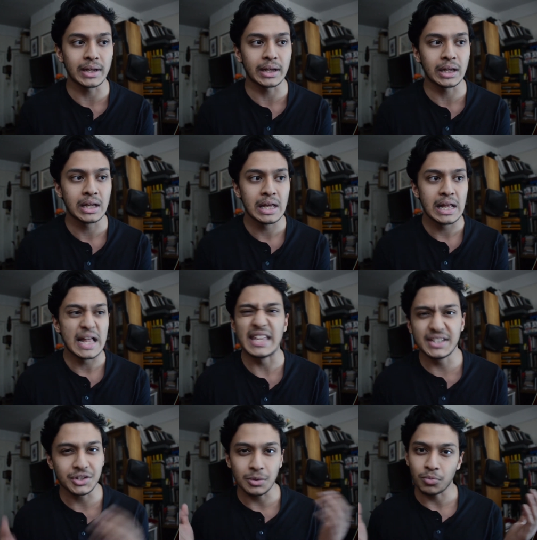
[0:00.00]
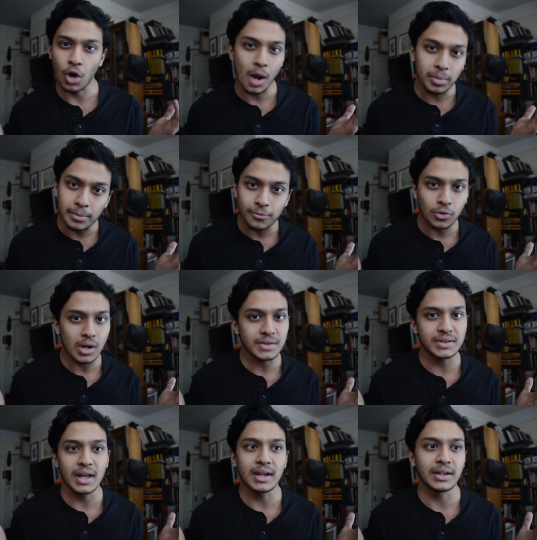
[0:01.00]
like, is this a problem for
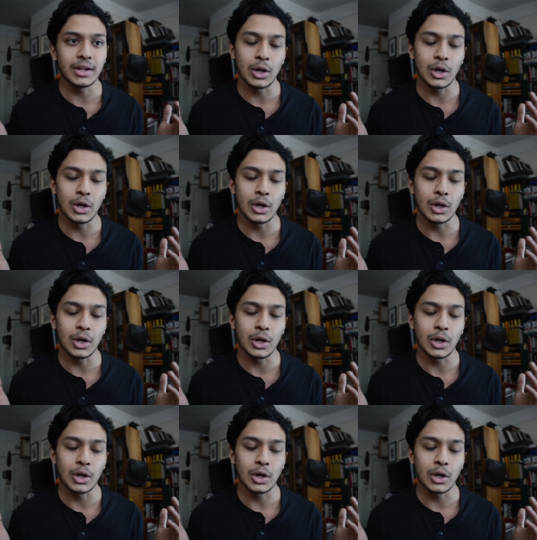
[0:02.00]
us yet?